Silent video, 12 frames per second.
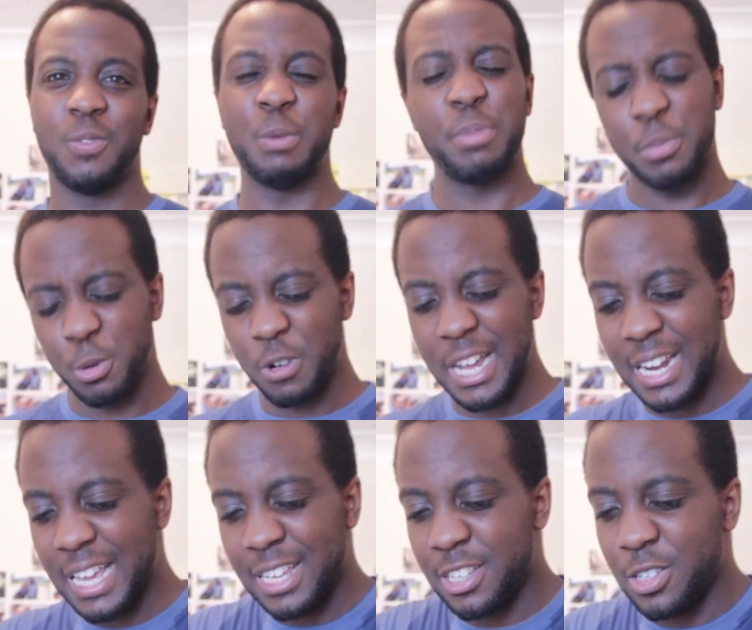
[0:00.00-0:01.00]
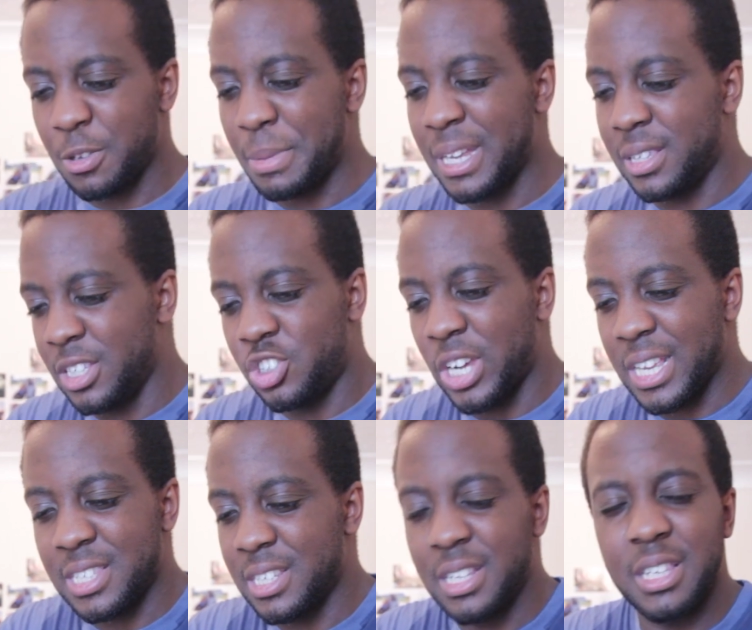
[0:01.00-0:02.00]
When people write like about diss
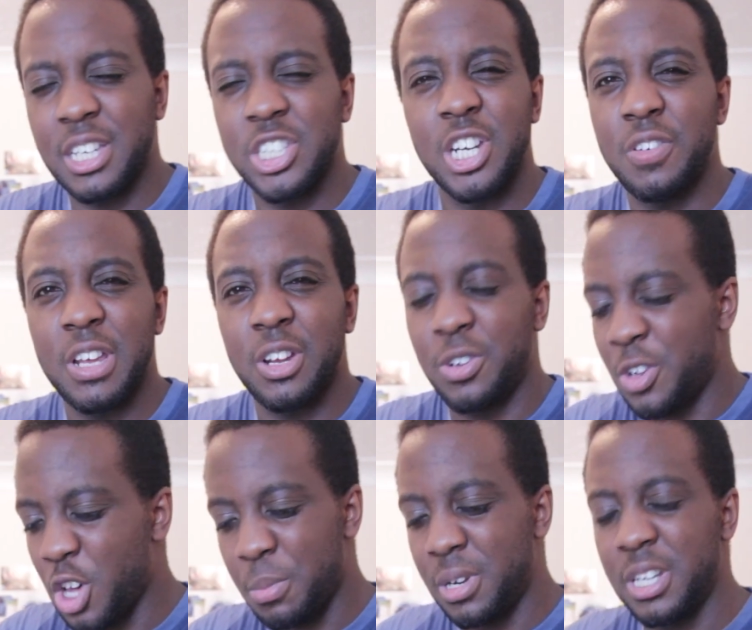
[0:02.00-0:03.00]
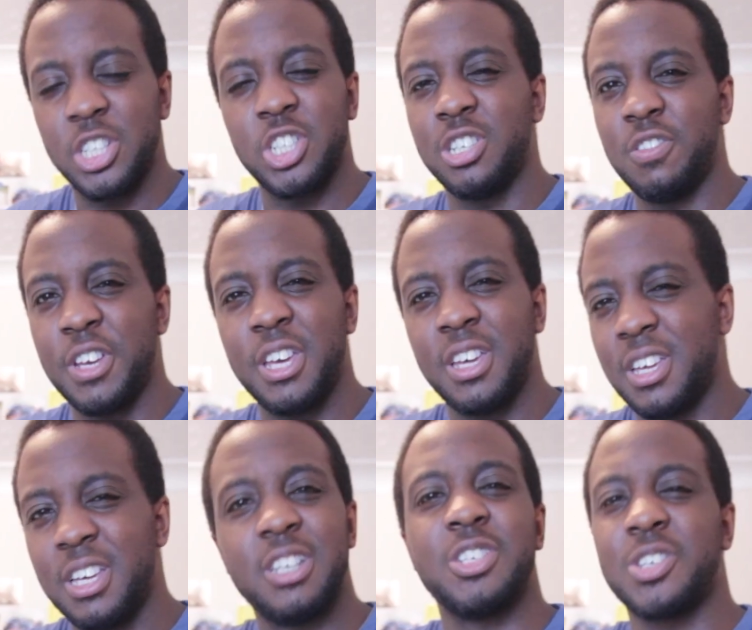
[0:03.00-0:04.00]
tracks in the dictionary and on Urban Dictionary,
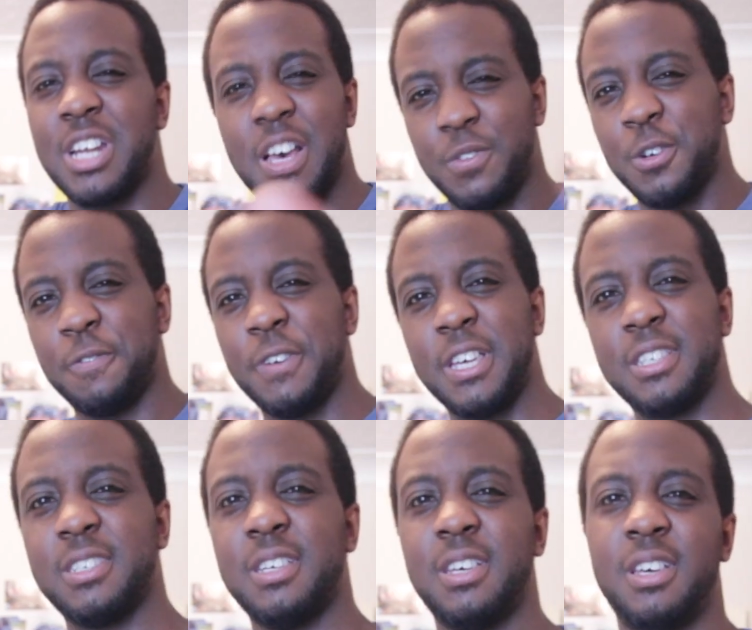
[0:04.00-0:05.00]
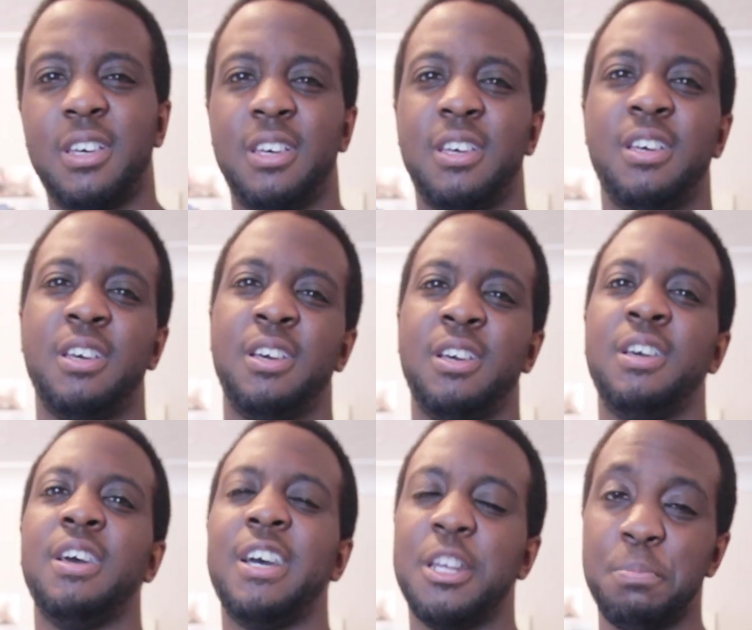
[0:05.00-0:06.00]
it's gonna have your face
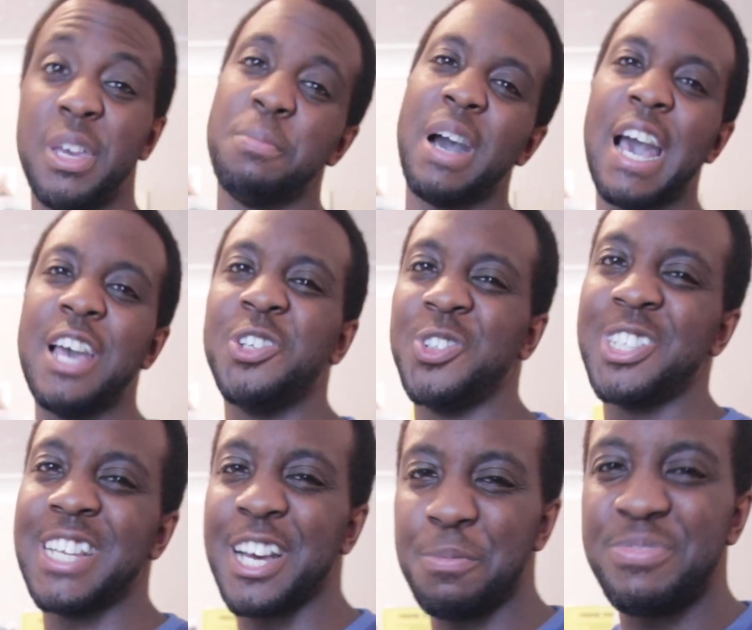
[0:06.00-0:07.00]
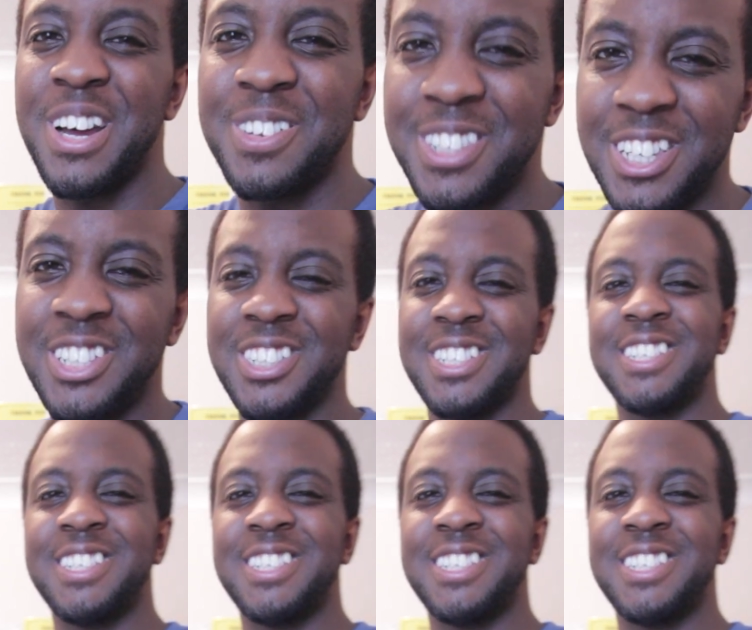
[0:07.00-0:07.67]
and then me behind you, just like a proud teacher.